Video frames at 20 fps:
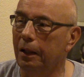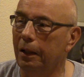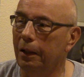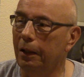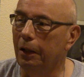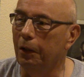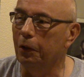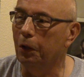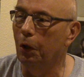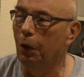
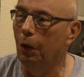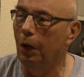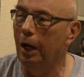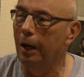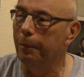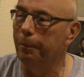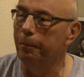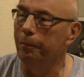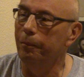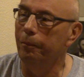They'll go
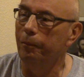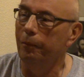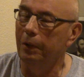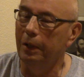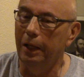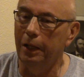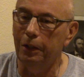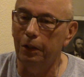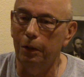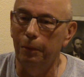up,
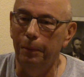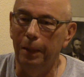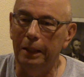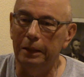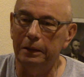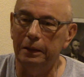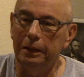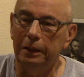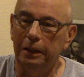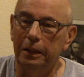get the
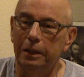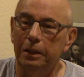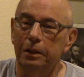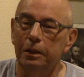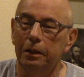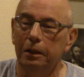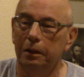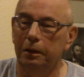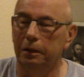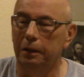messages,